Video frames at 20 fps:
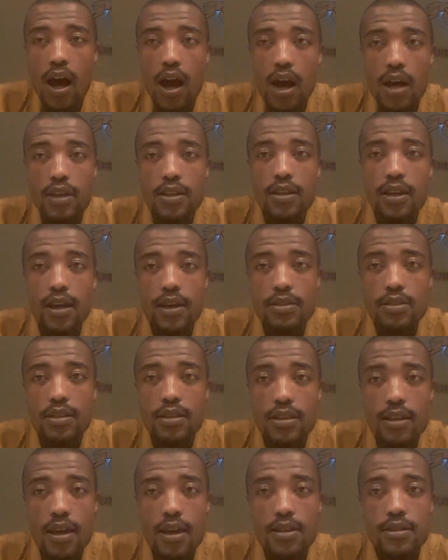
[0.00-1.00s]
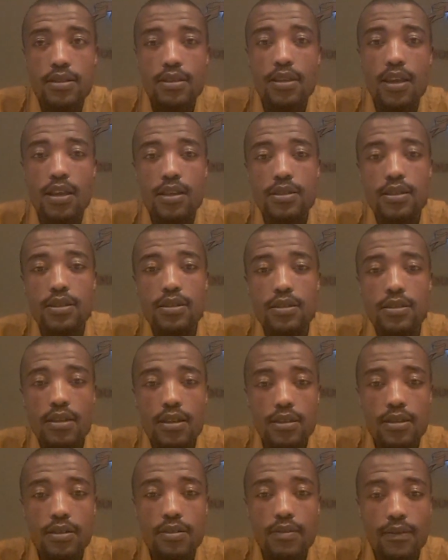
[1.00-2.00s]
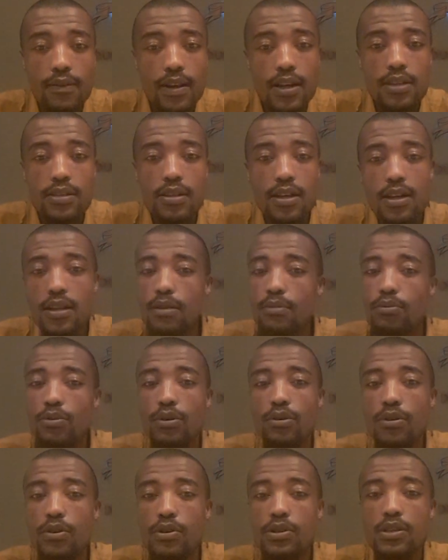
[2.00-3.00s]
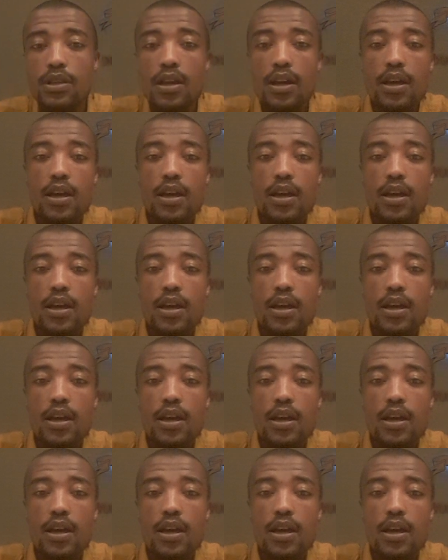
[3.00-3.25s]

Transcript: in a state that is satisfactory, because